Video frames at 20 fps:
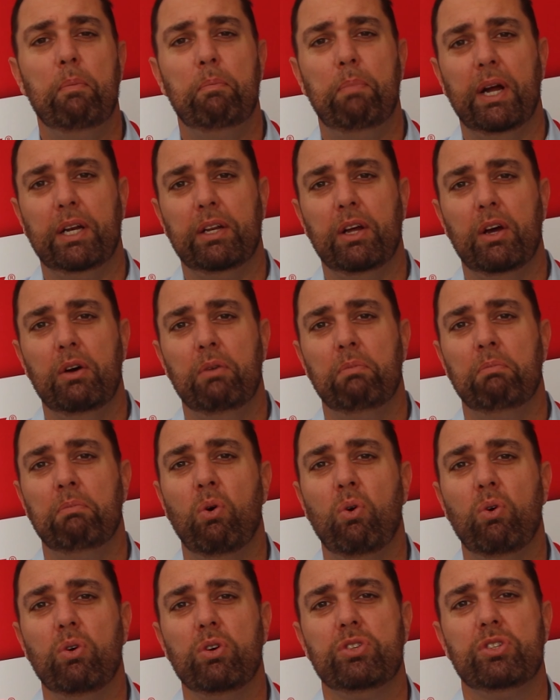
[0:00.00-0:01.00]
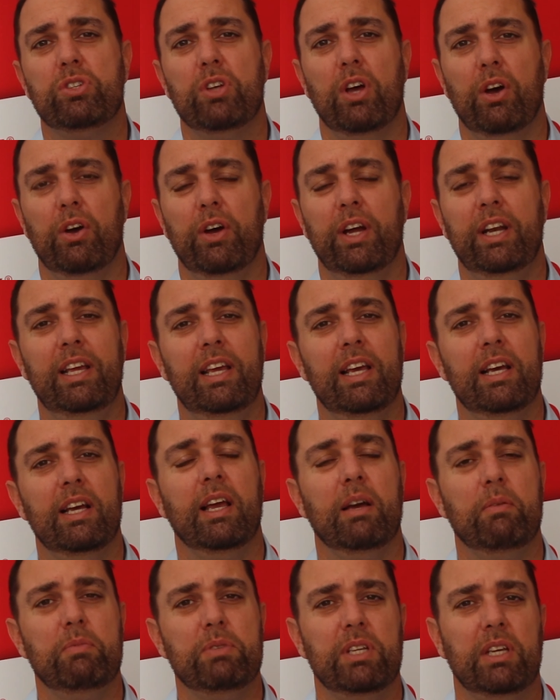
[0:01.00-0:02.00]
But more so, and here
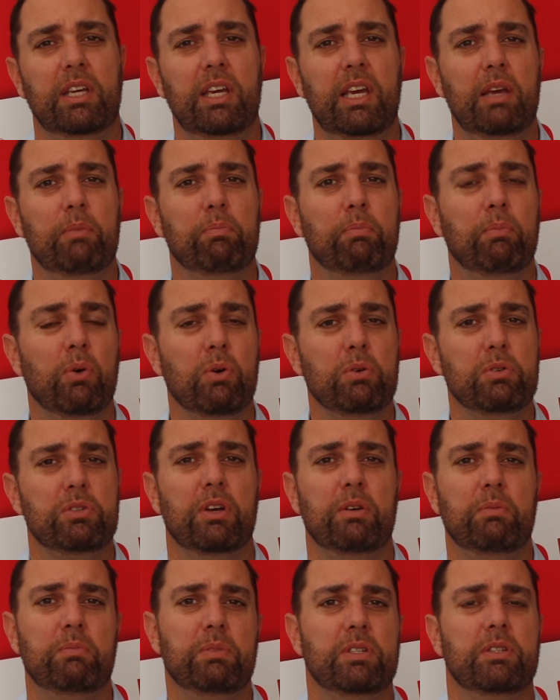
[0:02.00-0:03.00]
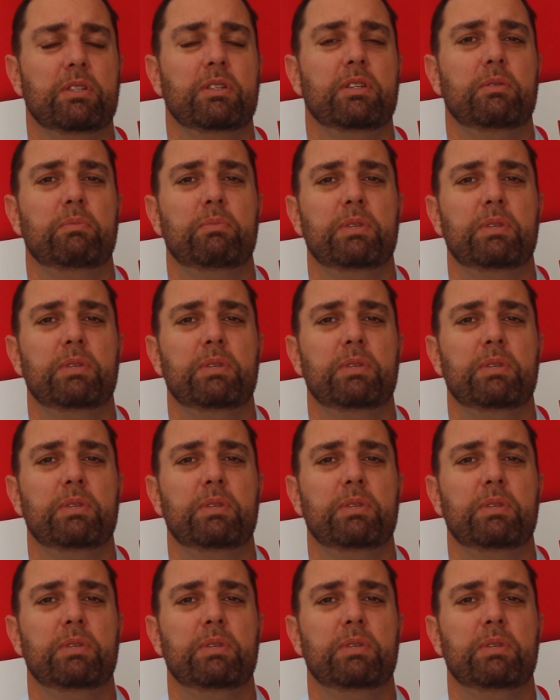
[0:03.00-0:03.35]
comes the key, more so, Mr.